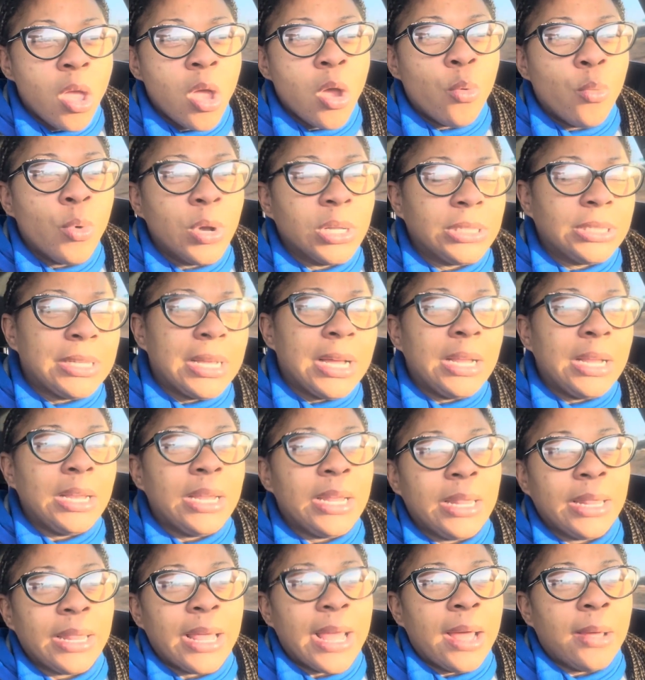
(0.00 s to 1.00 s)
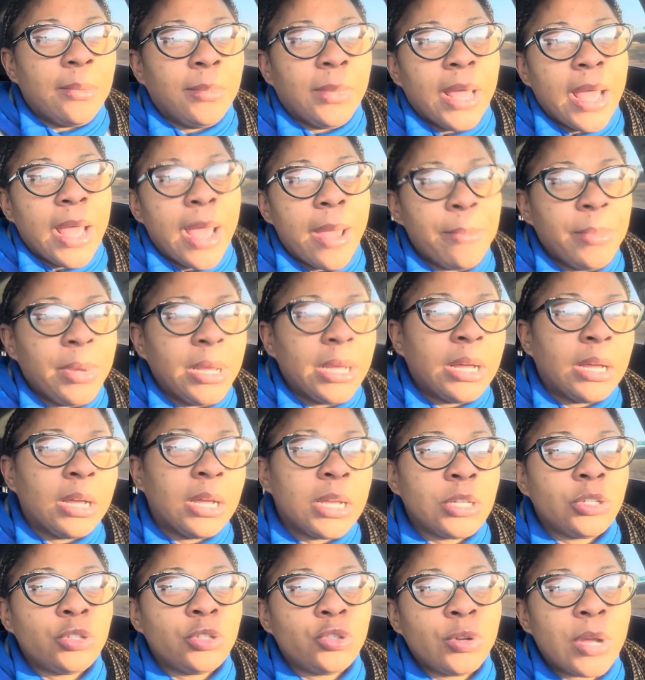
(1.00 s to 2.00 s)
was telling them that
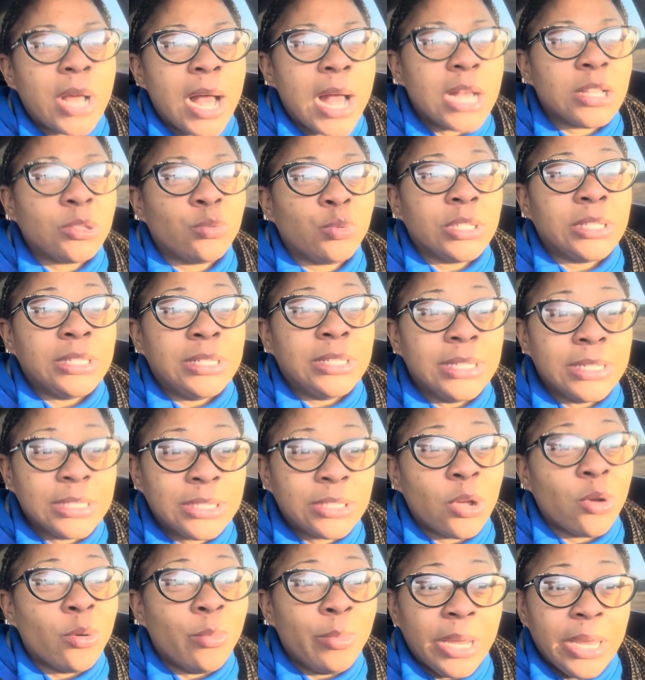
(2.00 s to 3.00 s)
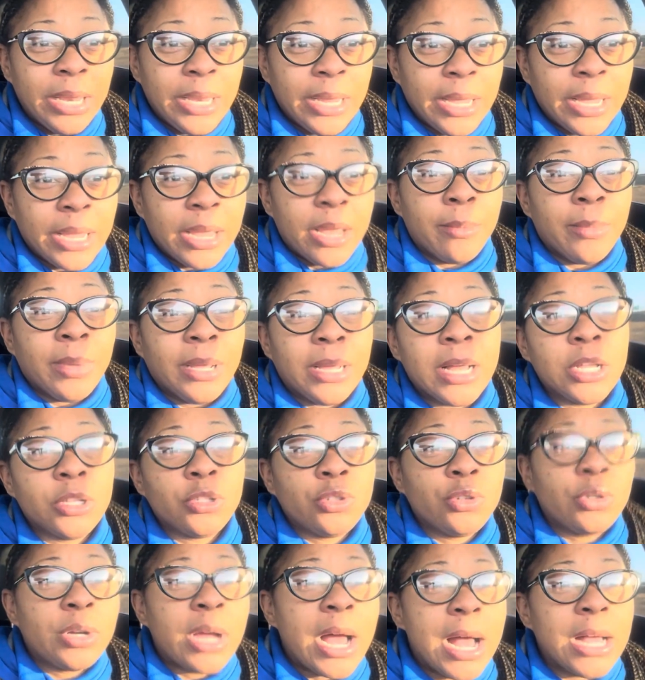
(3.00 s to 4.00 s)
because you guys was disobedient, because
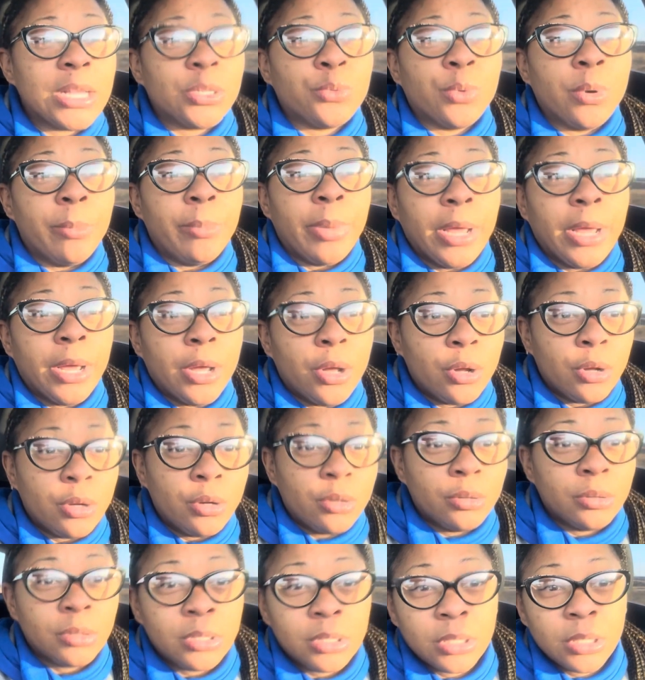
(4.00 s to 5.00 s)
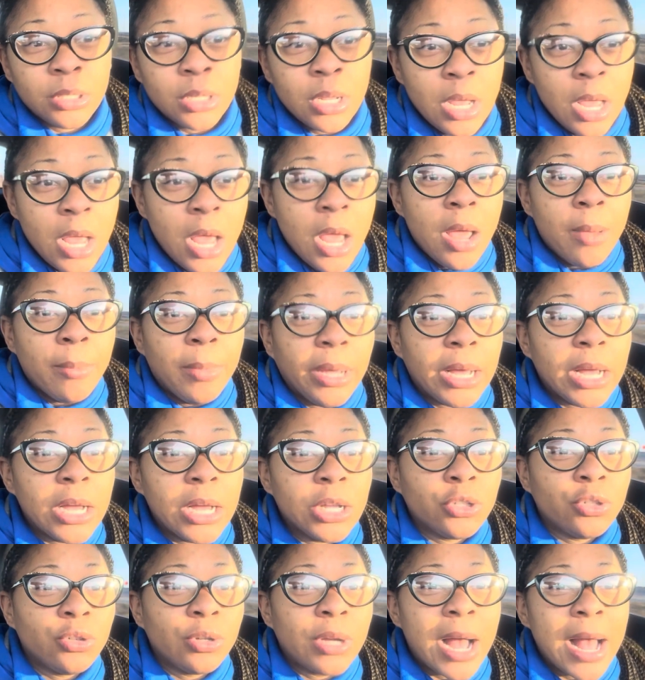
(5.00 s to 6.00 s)
you guys rebelled,
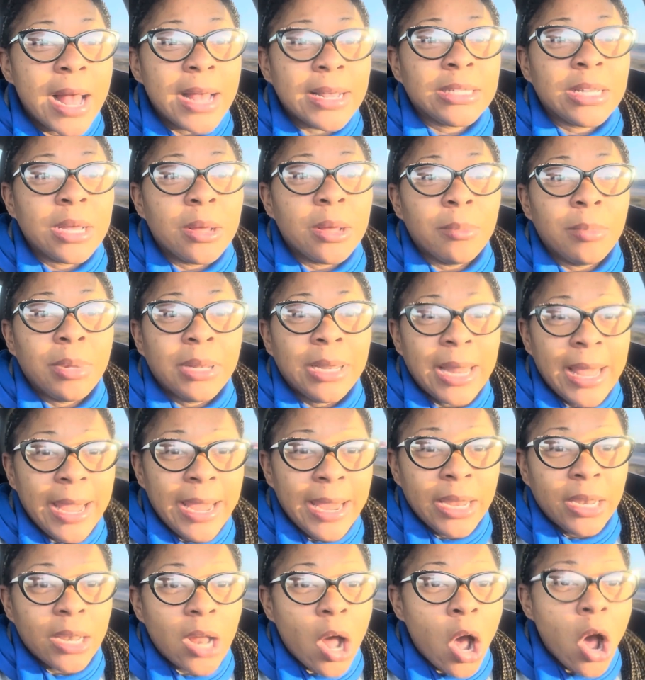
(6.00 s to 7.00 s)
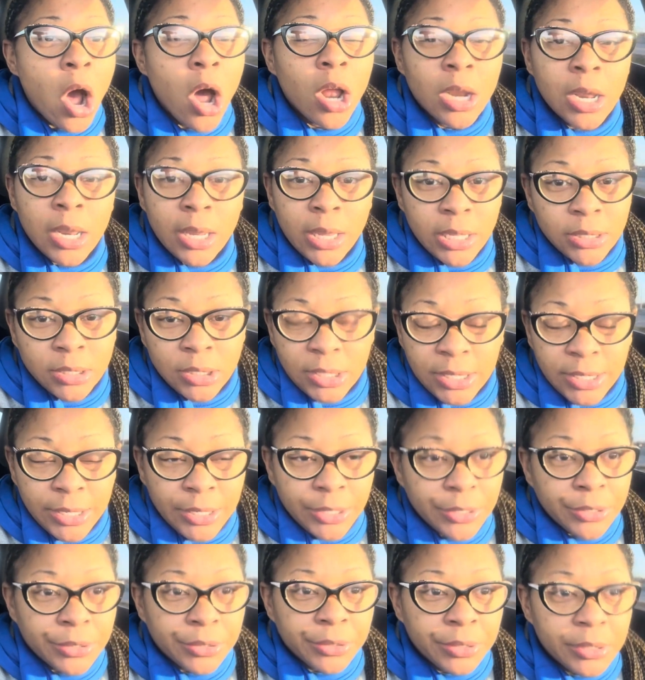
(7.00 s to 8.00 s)
because you guys complained all of these
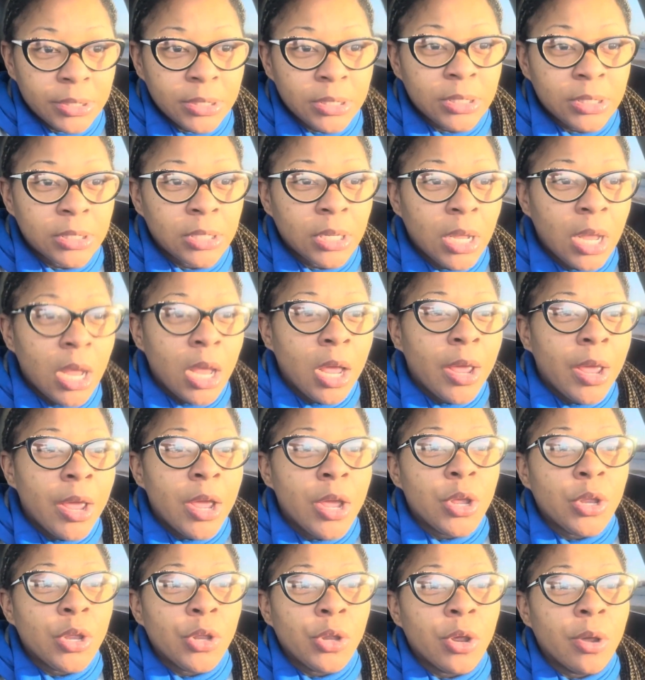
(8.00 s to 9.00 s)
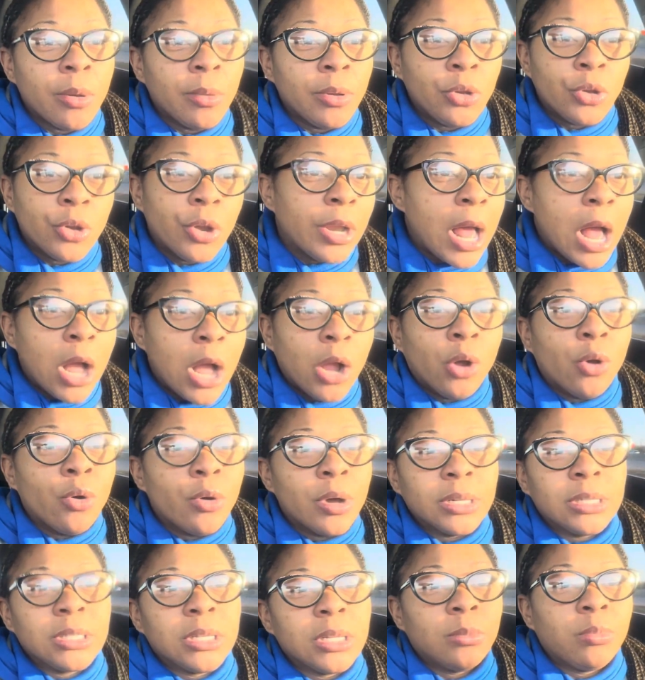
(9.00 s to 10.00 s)
years, you're not
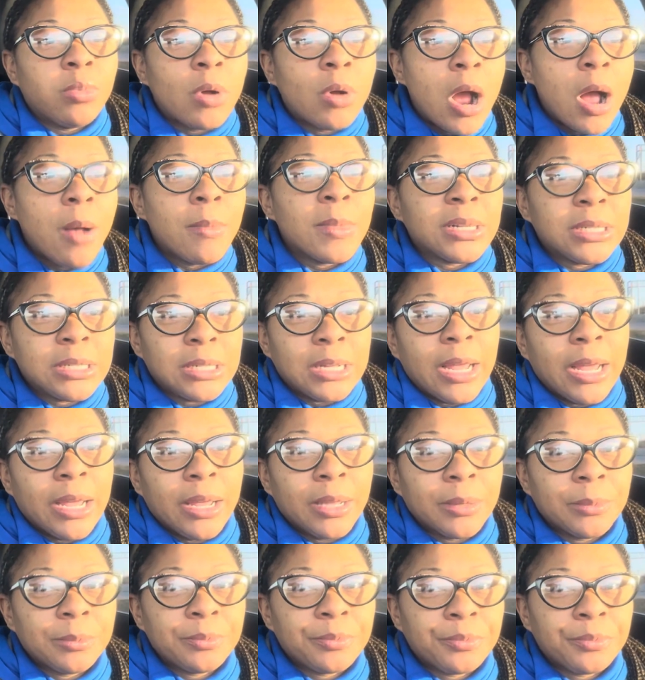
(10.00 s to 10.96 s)
going to the promised land.